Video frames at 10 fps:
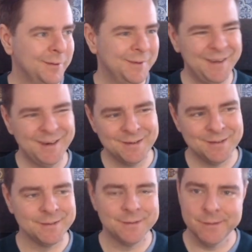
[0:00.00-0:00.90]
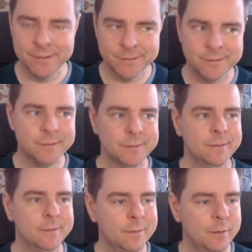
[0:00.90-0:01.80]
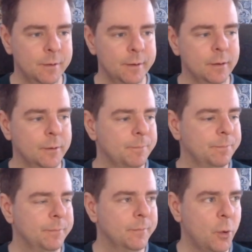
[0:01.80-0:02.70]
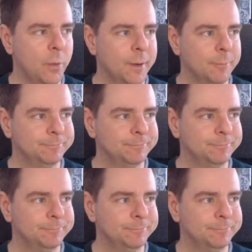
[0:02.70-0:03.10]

And the and is just there. Okay.